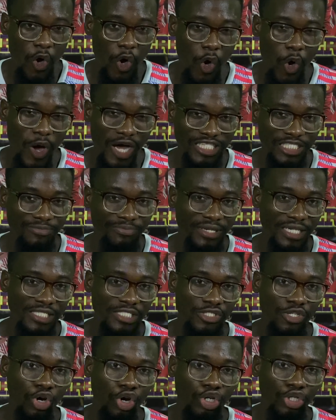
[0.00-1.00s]
or at
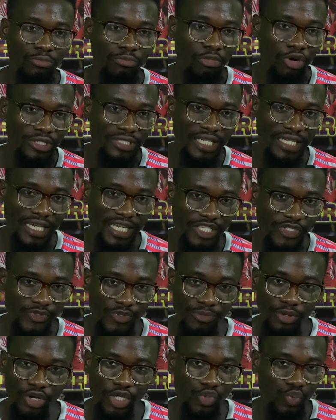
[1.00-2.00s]
best on Monday next
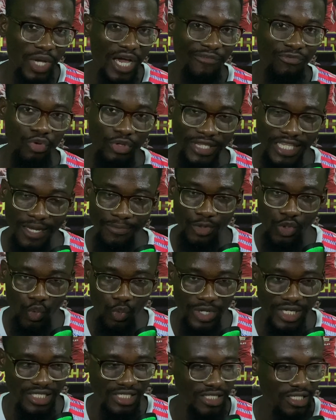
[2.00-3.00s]
week, because we have no time to
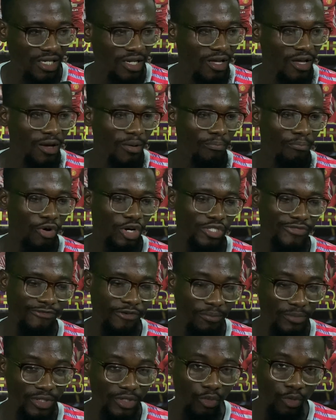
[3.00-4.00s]
waste. But
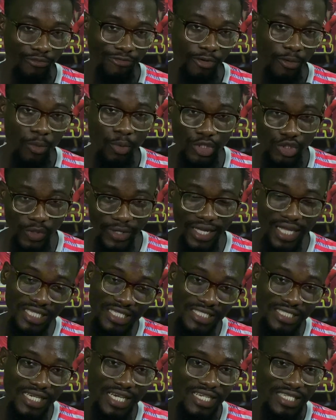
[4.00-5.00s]
from what we're
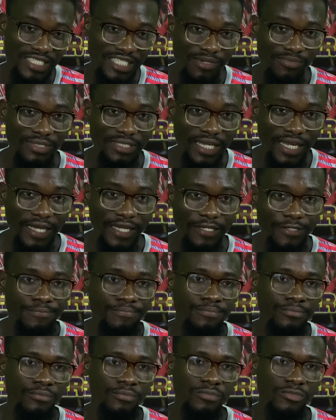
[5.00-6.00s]
getting here, it seems like
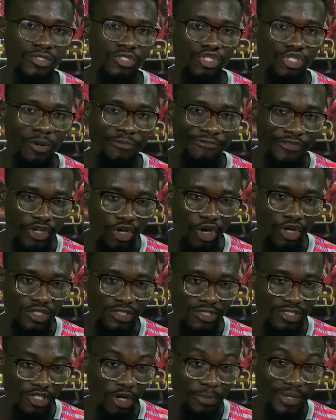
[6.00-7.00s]
some key
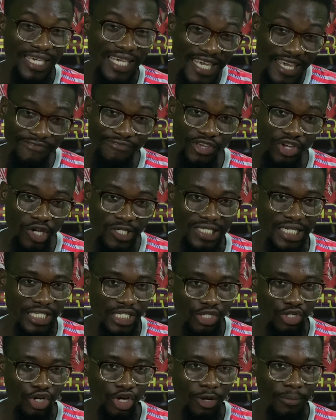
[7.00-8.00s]
figures at
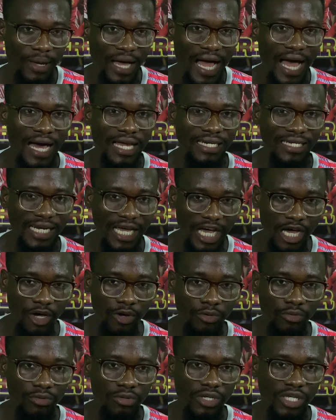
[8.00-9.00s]
the club are
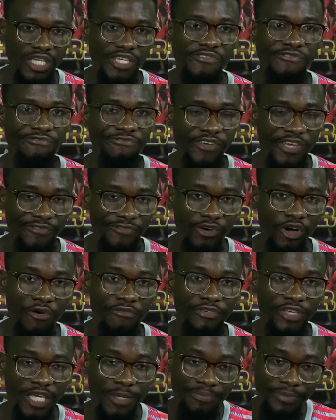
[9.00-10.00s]
now in favor
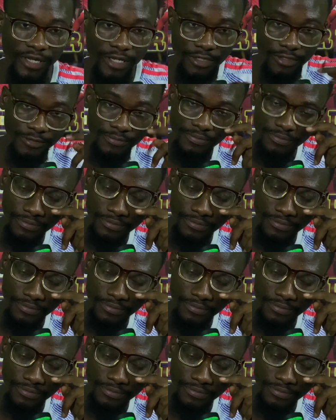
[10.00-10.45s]
of keeping